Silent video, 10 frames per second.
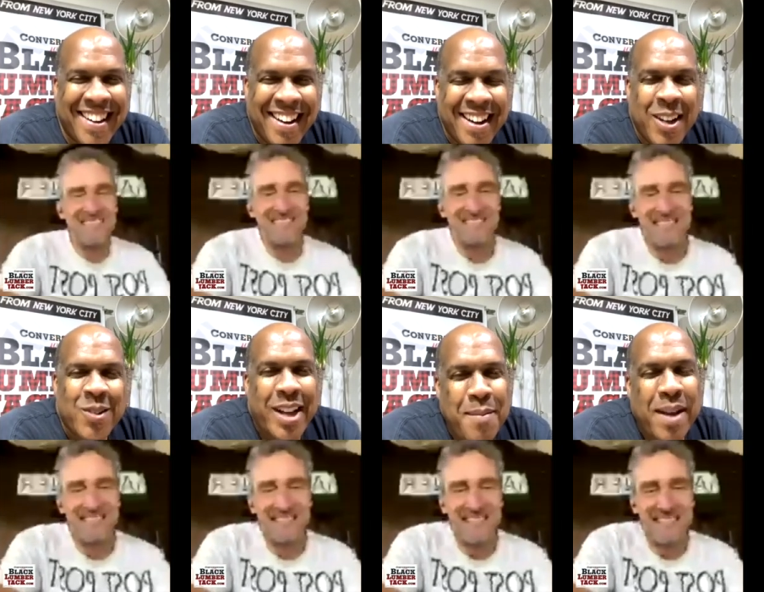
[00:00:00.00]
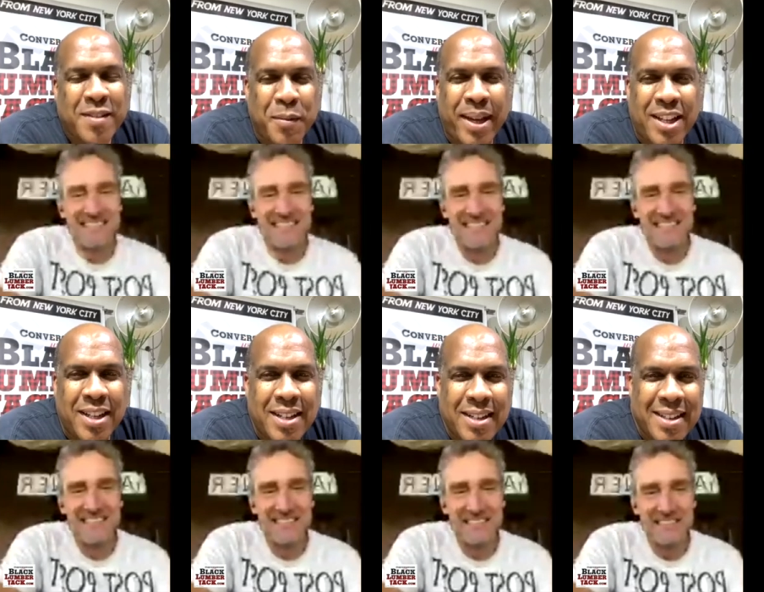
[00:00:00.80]
Speaker 1: so that must have been good.
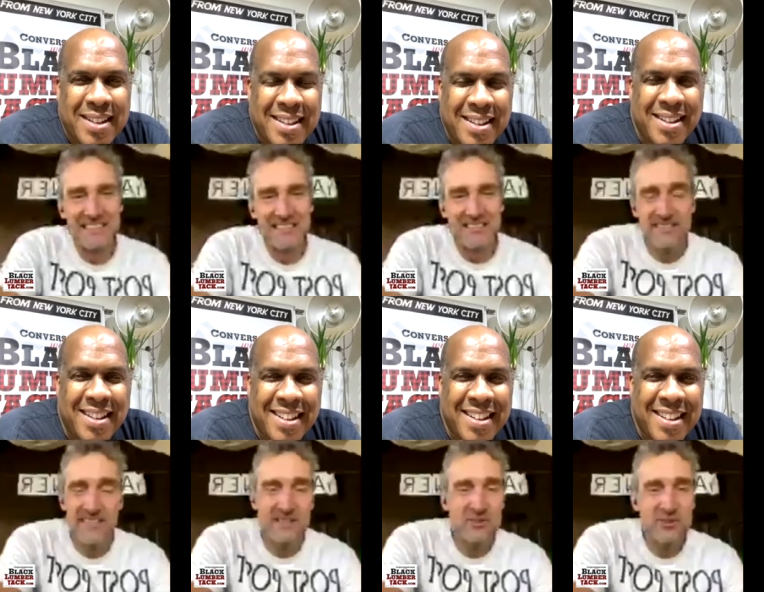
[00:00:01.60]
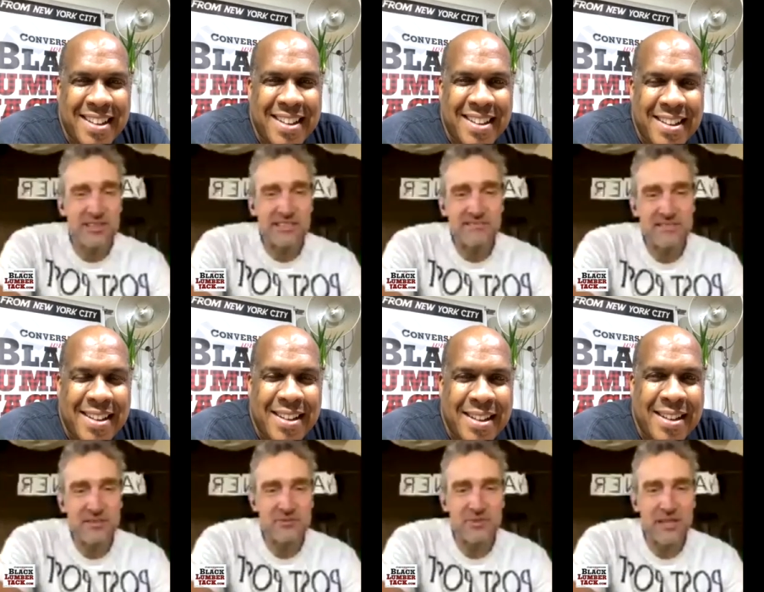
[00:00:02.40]
Speaker 2: Yeah, that was great. That was
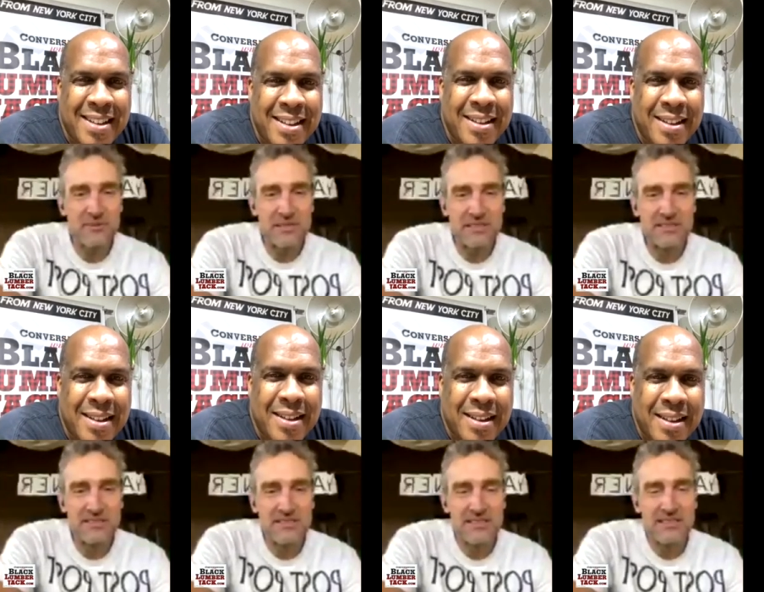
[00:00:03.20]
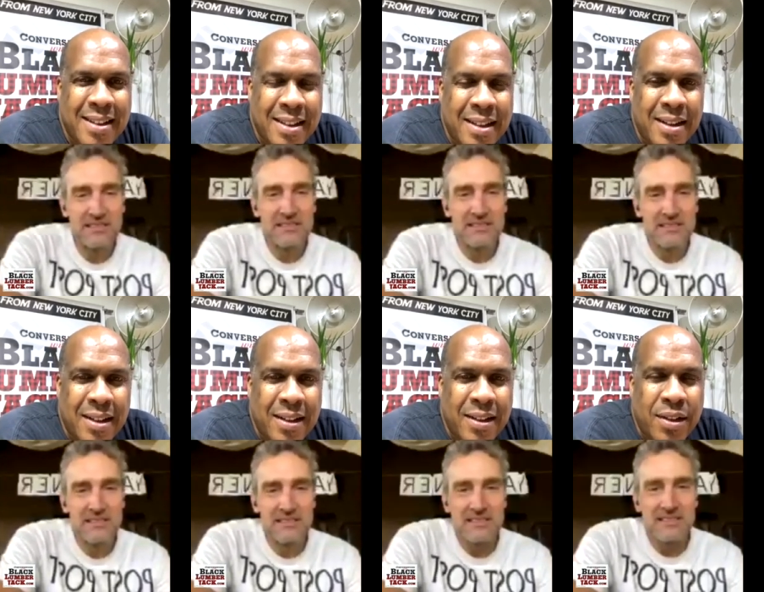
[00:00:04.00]
phenomenal.
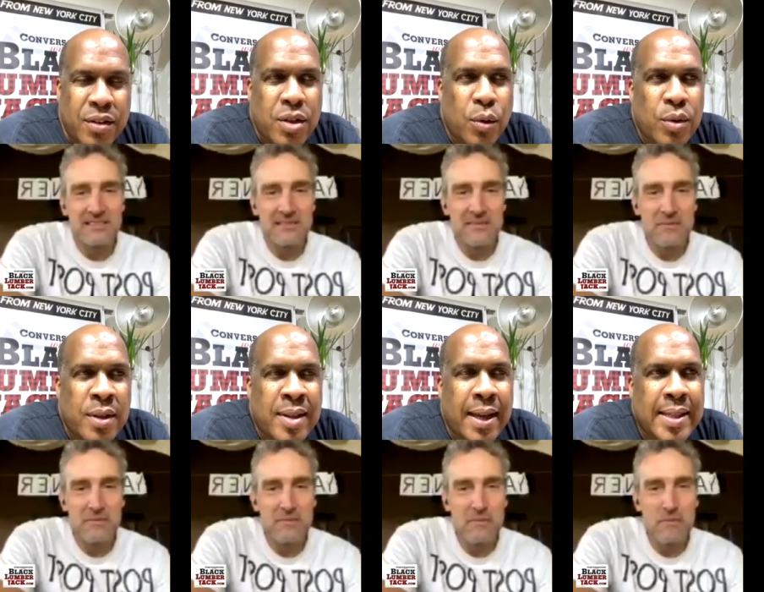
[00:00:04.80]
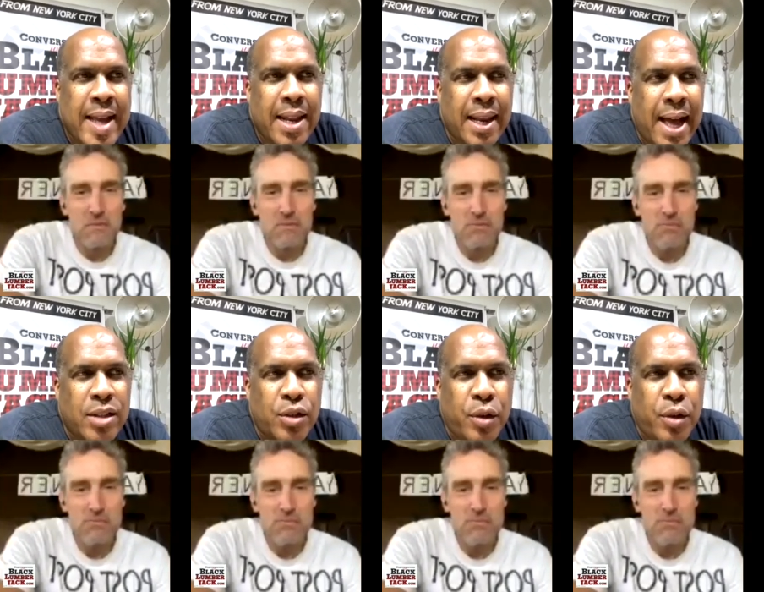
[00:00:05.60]
Speaker 1: So th- that allowed you to be